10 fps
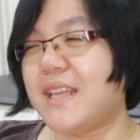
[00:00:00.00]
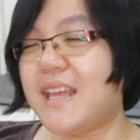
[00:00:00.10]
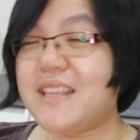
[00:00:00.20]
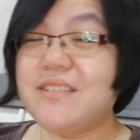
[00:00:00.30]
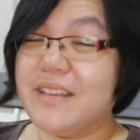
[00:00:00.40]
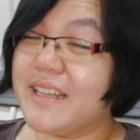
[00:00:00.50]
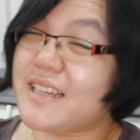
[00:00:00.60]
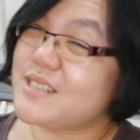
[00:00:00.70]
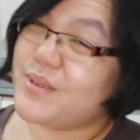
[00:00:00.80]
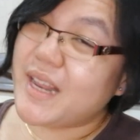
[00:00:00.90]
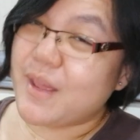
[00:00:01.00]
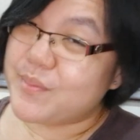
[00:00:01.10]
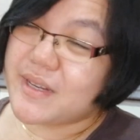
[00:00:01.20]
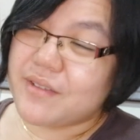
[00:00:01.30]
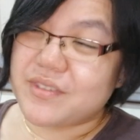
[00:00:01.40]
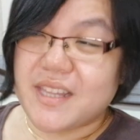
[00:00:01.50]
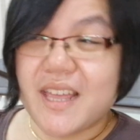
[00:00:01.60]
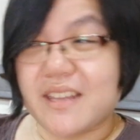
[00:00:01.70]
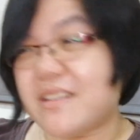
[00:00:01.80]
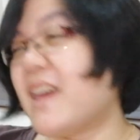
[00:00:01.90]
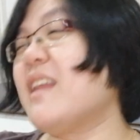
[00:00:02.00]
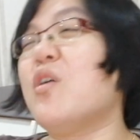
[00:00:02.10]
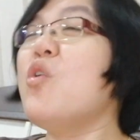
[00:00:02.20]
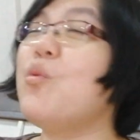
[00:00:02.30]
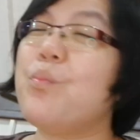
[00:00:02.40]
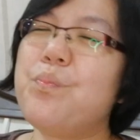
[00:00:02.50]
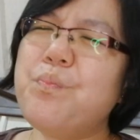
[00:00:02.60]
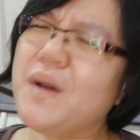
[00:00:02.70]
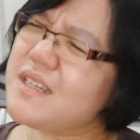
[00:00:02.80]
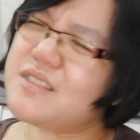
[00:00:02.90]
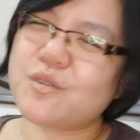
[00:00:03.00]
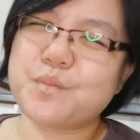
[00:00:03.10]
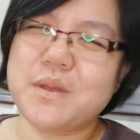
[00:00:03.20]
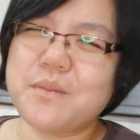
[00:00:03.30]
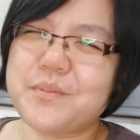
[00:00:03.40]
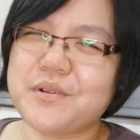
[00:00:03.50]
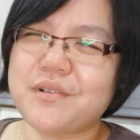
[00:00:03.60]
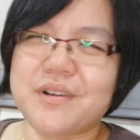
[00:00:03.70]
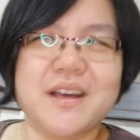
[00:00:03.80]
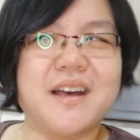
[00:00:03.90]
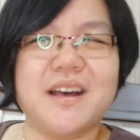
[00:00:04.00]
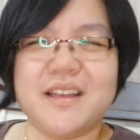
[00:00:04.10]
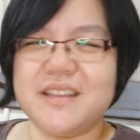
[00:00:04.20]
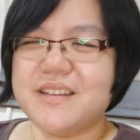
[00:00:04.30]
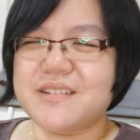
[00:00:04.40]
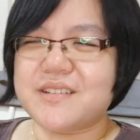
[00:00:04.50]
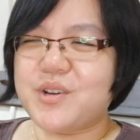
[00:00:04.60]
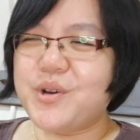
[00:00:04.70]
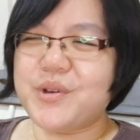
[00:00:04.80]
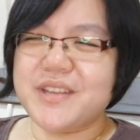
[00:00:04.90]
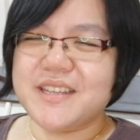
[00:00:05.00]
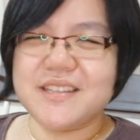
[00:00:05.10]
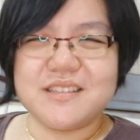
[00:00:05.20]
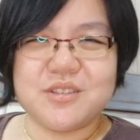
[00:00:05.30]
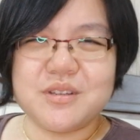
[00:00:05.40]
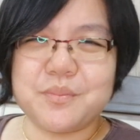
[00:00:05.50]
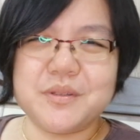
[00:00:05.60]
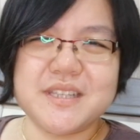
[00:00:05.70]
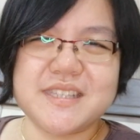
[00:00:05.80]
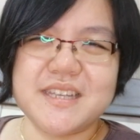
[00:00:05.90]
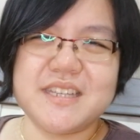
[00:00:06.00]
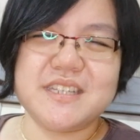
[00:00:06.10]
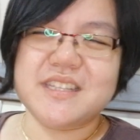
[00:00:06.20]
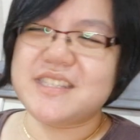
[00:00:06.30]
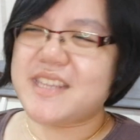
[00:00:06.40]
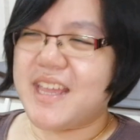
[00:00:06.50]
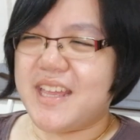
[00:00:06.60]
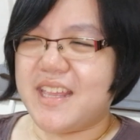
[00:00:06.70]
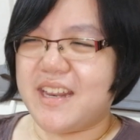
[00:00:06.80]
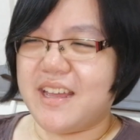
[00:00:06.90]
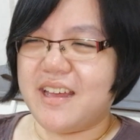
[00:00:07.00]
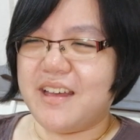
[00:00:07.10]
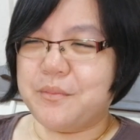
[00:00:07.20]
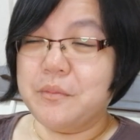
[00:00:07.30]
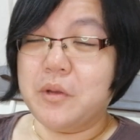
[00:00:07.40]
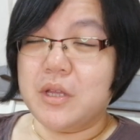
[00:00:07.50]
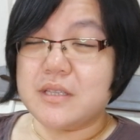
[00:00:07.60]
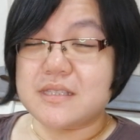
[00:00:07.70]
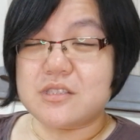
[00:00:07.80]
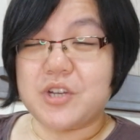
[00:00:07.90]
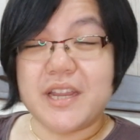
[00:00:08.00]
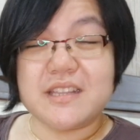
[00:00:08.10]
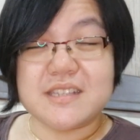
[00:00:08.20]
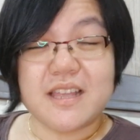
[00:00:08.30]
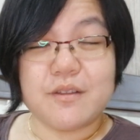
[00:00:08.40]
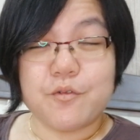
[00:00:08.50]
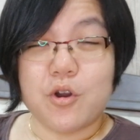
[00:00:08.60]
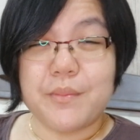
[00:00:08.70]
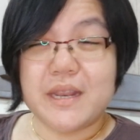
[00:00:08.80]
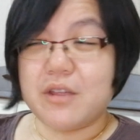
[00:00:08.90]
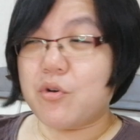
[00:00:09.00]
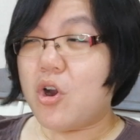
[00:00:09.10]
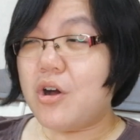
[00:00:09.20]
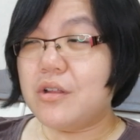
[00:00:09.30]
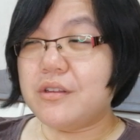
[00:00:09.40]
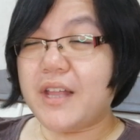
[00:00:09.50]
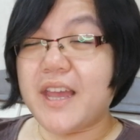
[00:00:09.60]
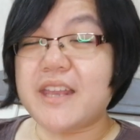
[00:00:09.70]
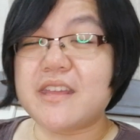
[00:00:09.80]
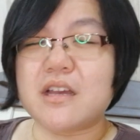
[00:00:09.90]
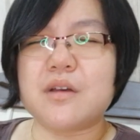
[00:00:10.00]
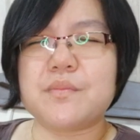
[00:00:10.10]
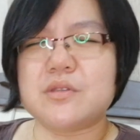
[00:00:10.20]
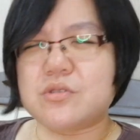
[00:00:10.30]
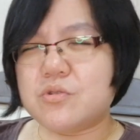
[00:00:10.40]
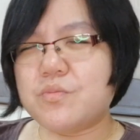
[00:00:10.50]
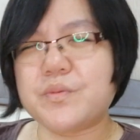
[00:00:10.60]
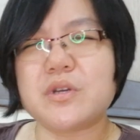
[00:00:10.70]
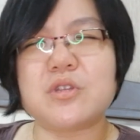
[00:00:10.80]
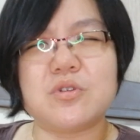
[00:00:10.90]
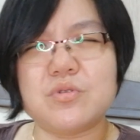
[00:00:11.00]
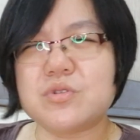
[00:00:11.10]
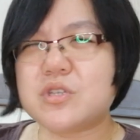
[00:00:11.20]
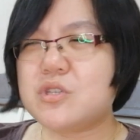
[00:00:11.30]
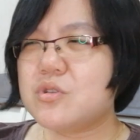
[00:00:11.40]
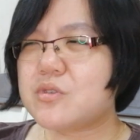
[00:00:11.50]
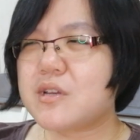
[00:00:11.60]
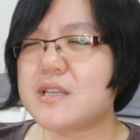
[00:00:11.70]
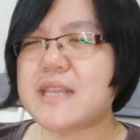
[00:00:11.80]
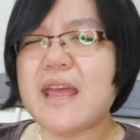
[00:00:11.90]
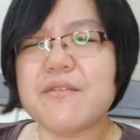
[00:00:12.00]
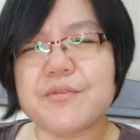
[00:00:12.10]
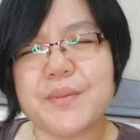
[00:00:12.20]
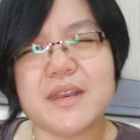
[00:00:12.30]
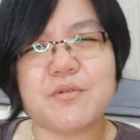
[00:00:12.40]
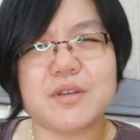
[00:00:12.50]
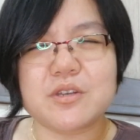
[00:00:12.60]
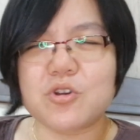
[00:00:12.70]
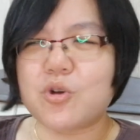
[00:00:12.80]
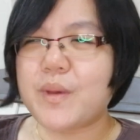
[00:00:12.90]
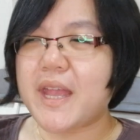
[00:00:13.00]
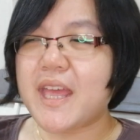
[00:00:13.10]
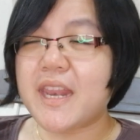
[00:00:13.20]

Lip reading: And you can guess what happened after that. You had a whole bunch of people, you know, going to the police stations and trying to sign the form, and they were all lining up in super huge queues because everybody wanted to go back.